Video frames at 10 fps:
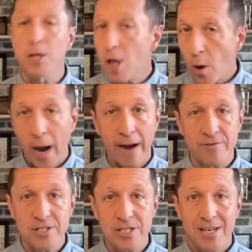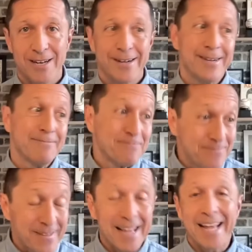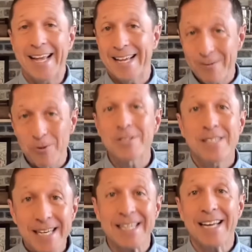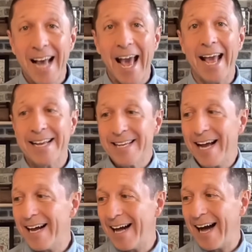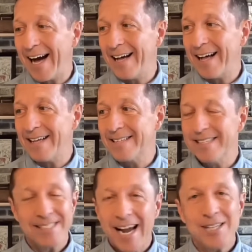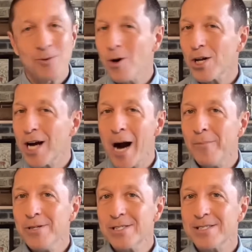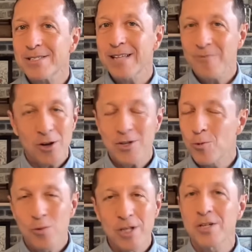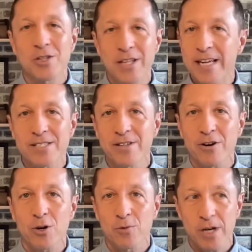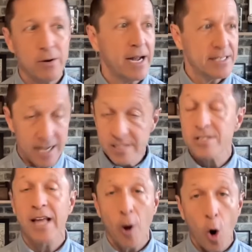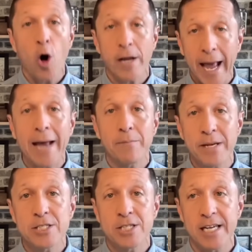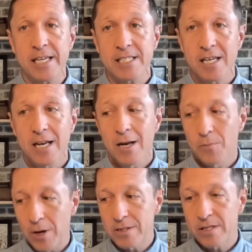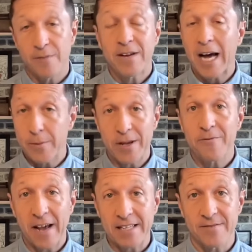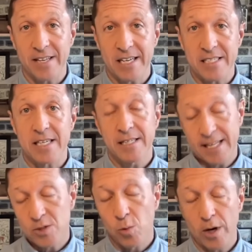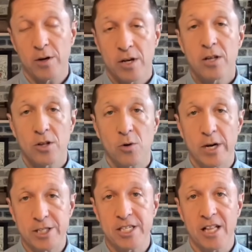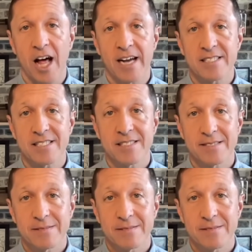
below average. We'll see. And these guys are all accomplished. They've all done really good things in their career. And yes, they all can pitch innings, but they've got to be effective innings. And that's where the question lies.